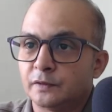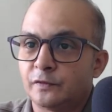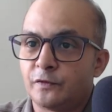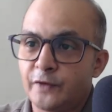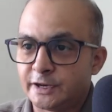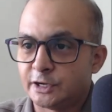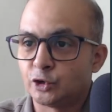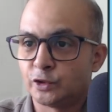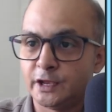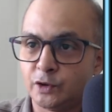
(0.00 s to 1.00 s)
fit into
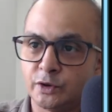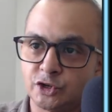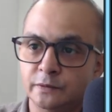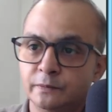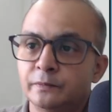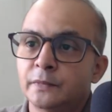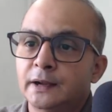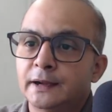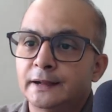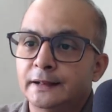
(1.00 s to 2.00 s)
the equation,
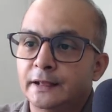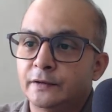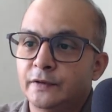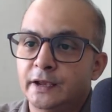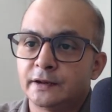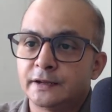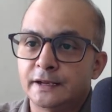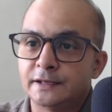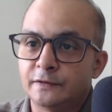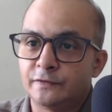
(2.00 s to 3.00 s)
then we can
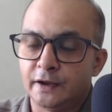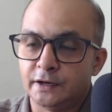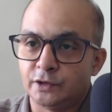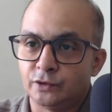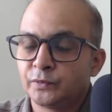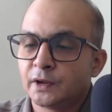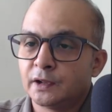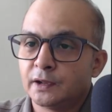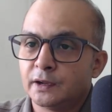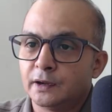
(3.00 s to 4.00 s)
easily find it out.
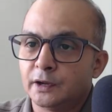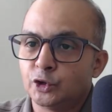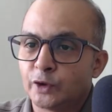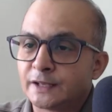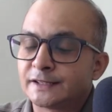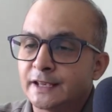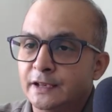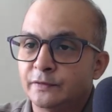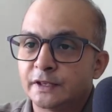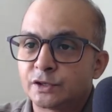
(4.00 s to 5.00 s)
You can see
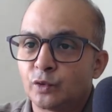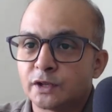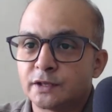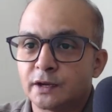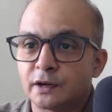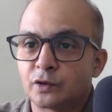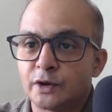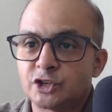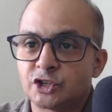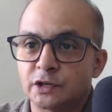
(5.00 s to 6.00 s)
if this was the
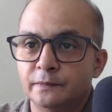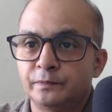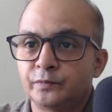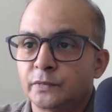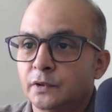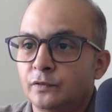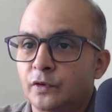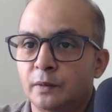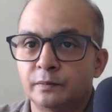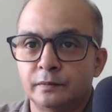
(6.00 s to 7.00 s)
question
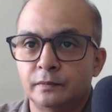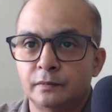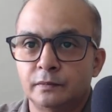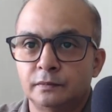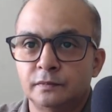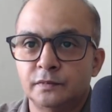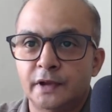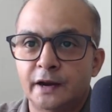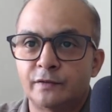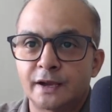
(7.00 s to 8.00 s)
from
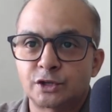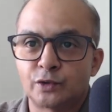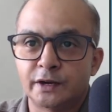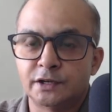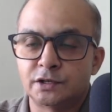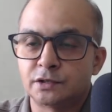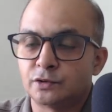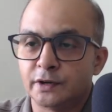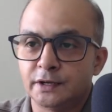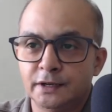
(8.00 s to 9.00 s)
advanced
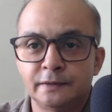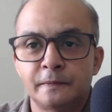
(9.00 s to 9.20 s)
2020,